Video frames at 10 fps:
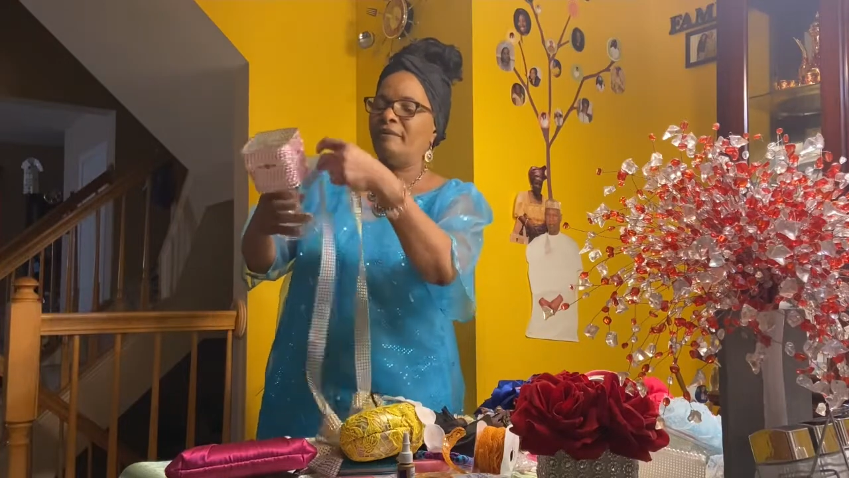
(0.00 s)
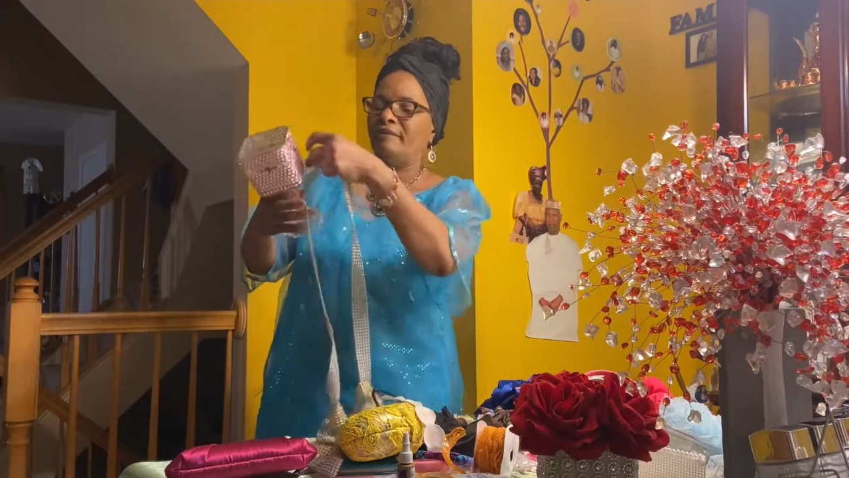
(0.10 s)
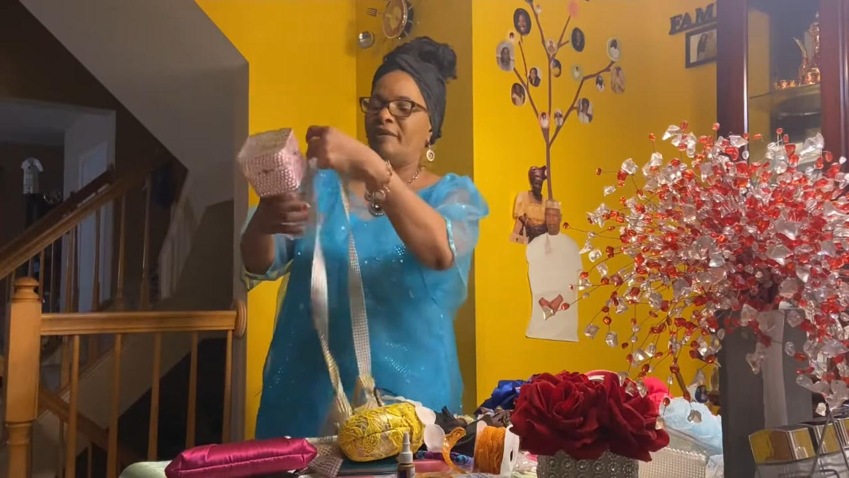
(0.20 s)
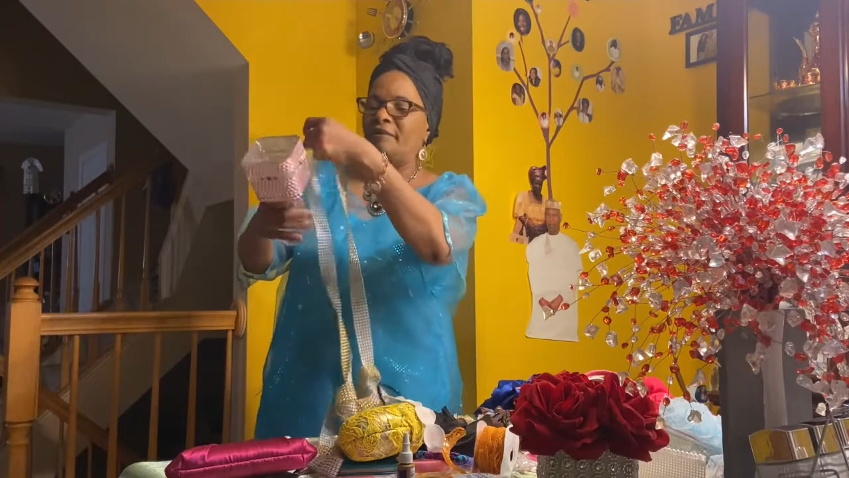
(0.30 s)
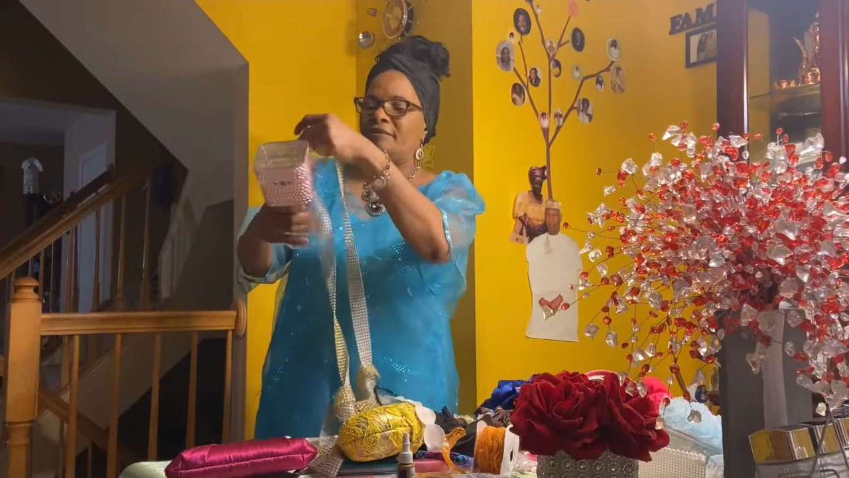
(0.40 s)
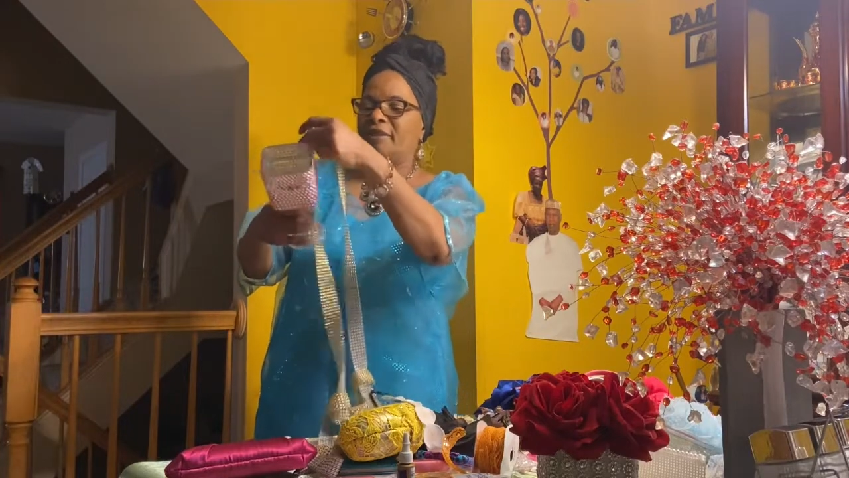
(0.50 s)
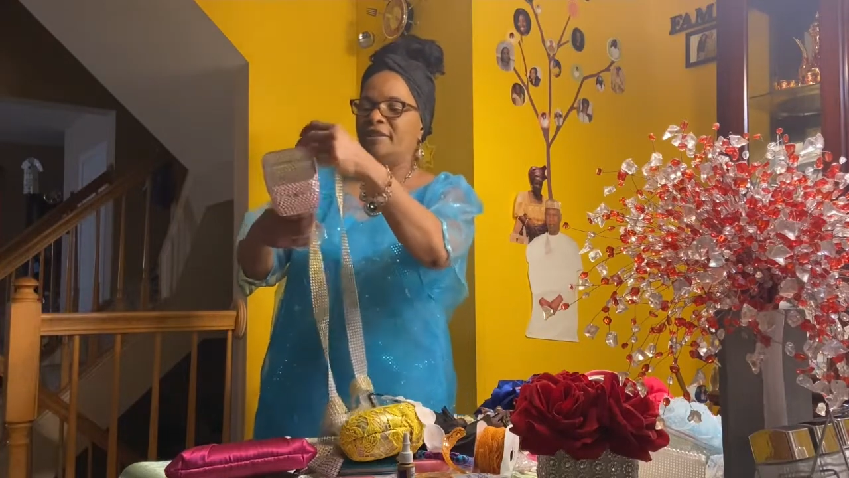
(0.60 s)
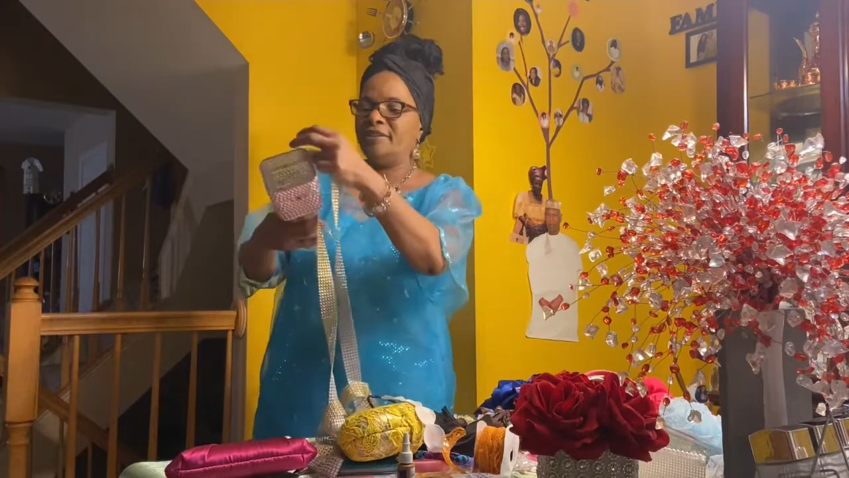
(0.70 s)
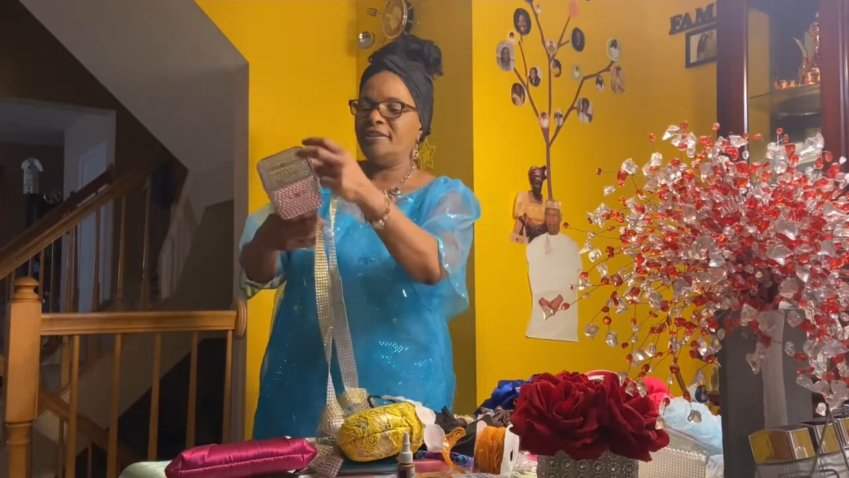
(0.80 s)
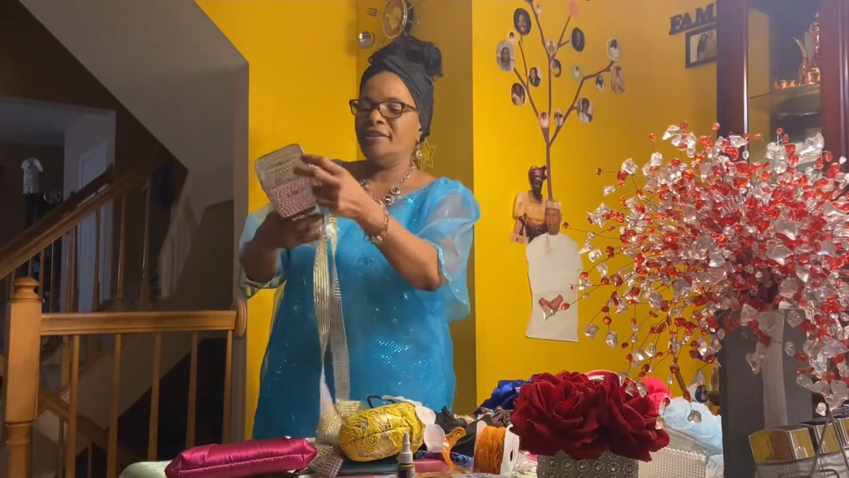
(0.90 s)
around
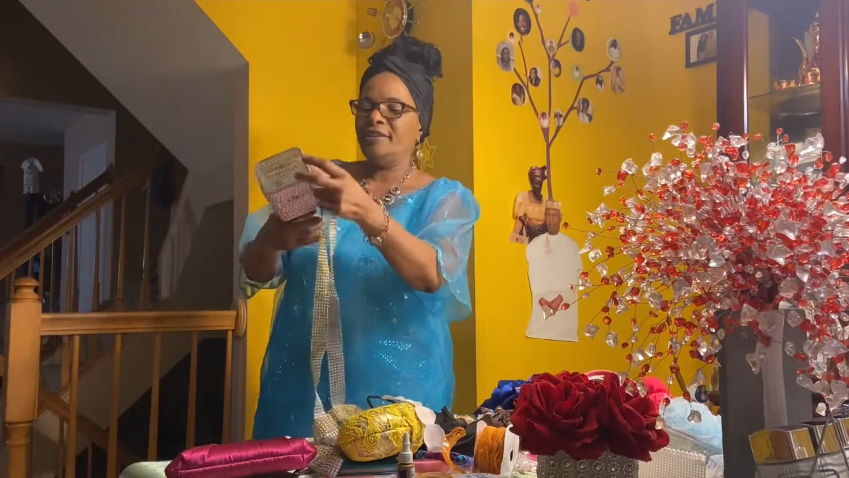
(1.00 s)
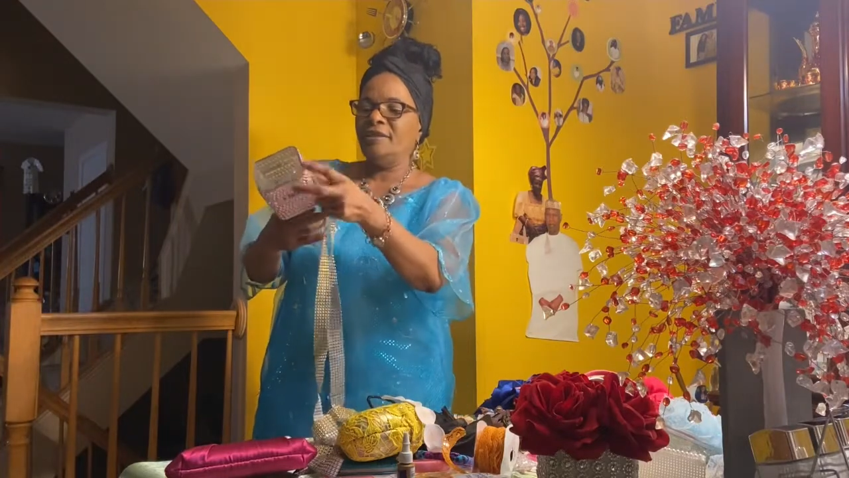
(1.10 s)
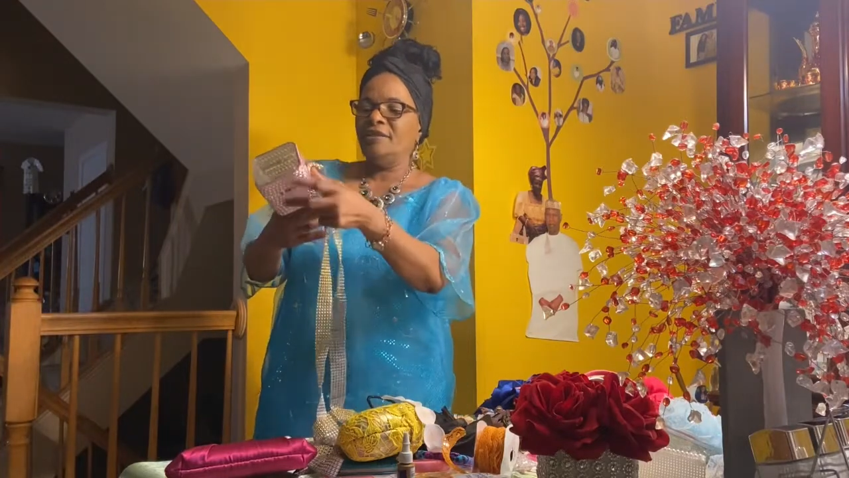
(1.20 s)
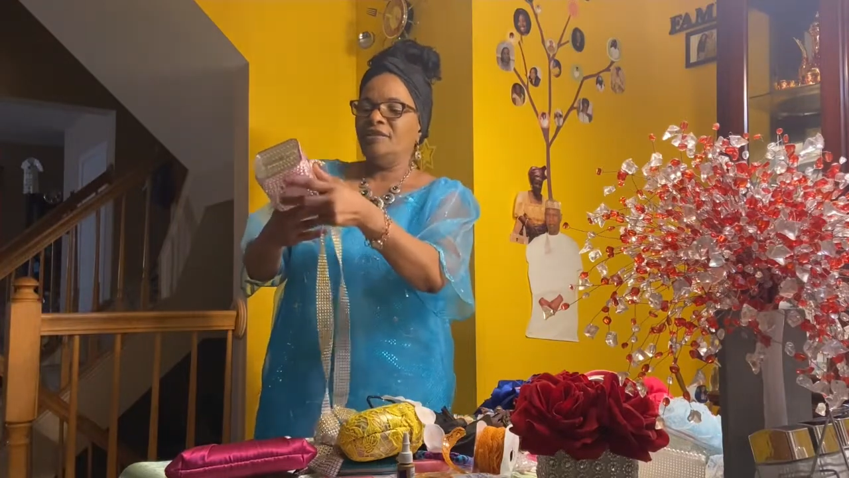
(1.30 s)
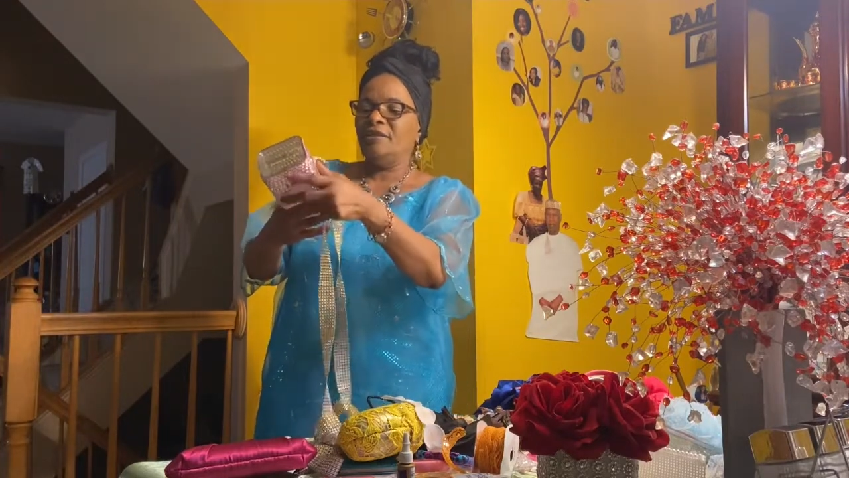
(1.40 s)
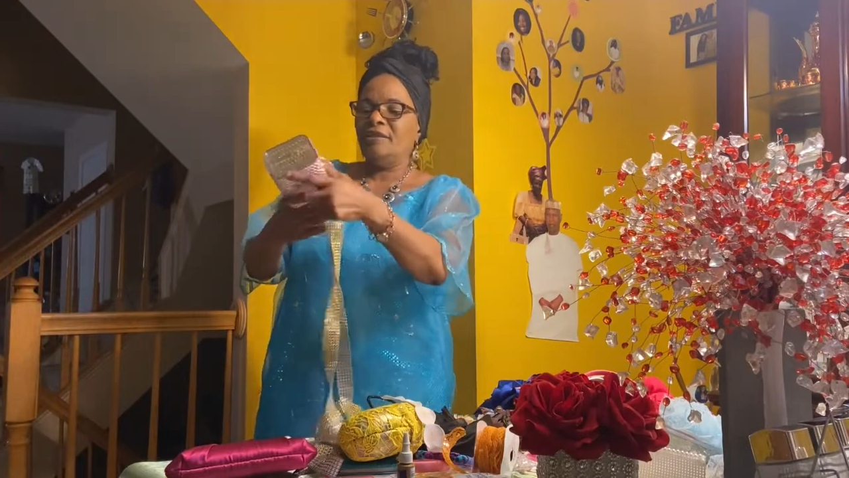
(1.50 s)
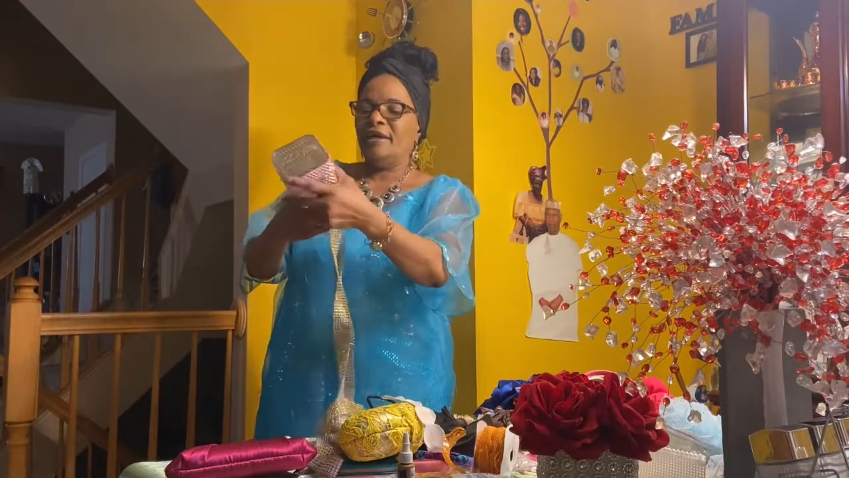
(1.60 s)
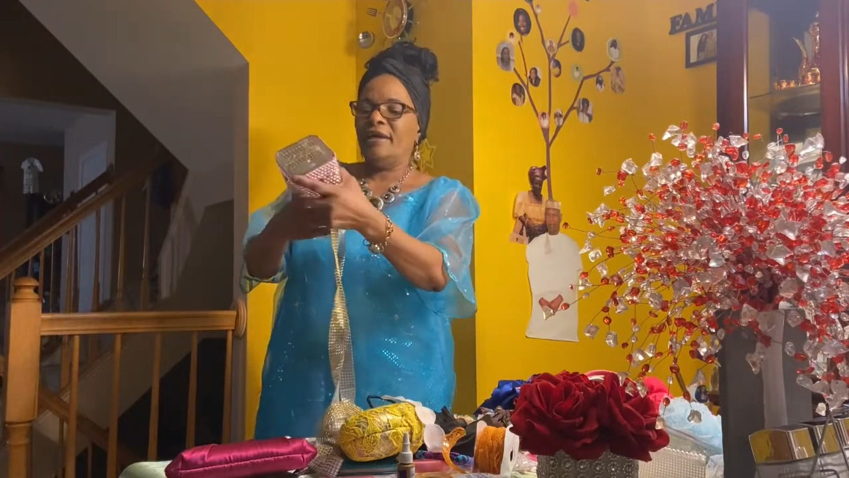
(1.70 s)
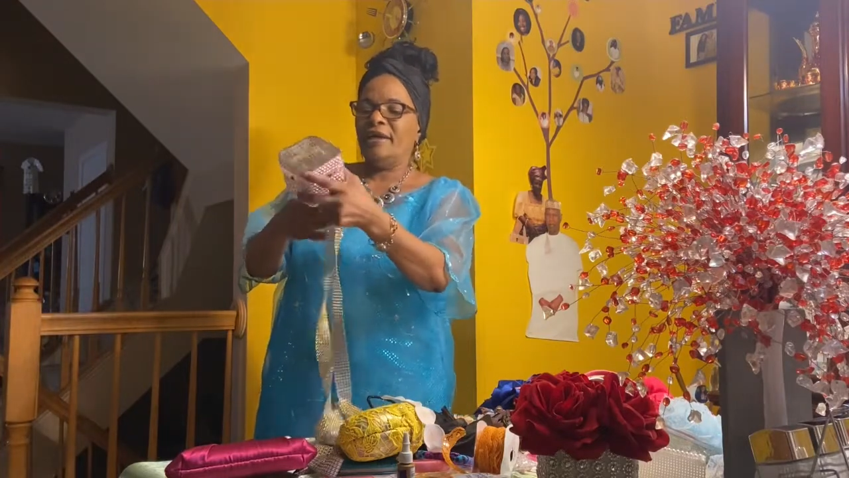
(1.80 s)
it, and